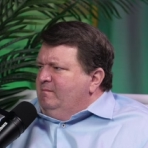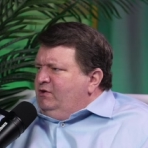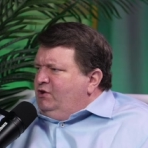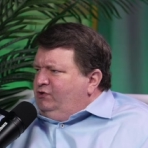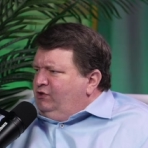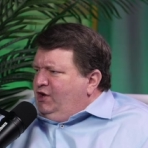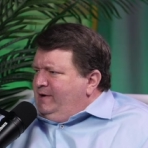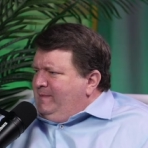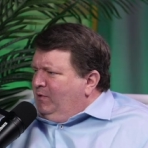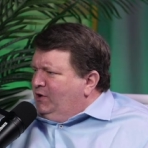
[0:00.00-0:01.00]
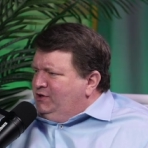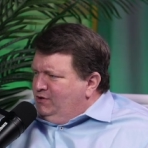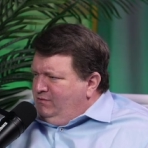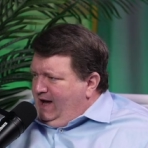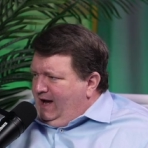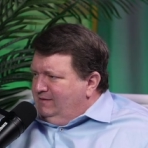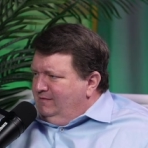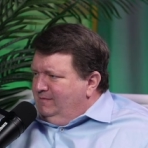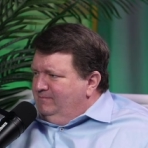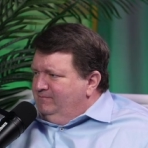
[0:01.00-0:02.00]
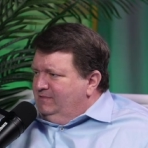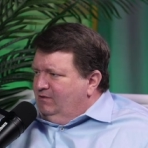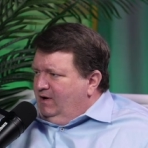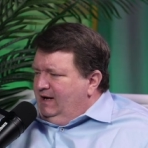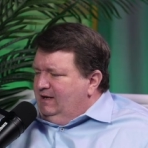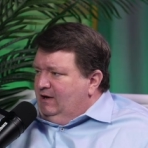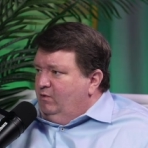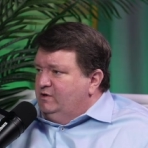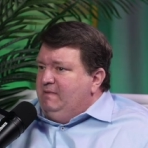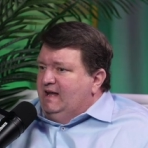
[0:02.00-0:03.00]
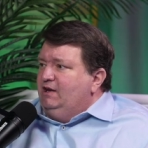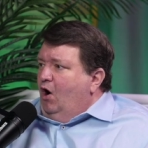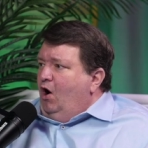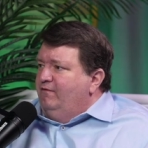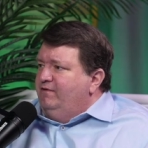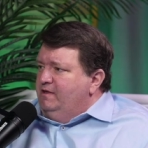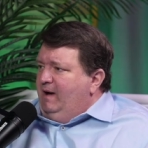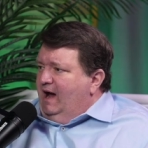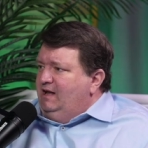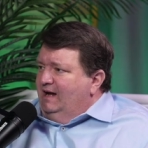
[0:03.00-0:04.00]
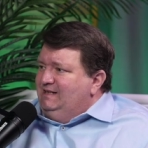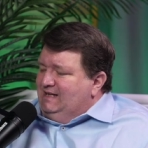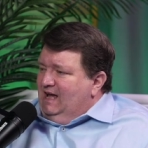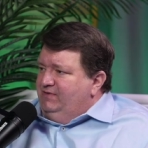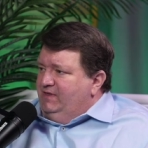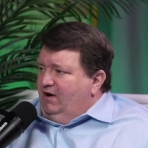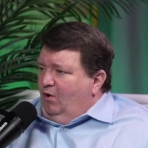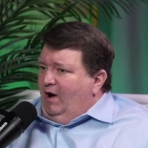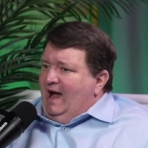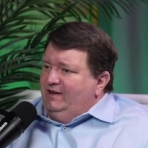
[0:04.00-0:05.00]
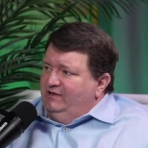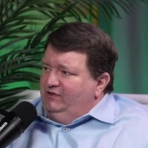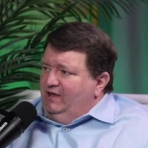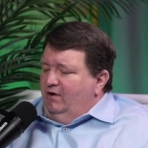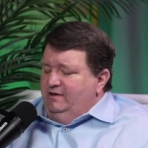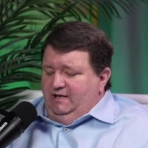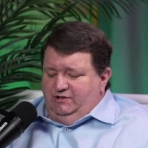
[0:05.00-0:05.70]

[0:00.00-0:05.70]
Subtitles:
good security people can do that, right? In other words, make it hard for the bad guy to get there or access that RSA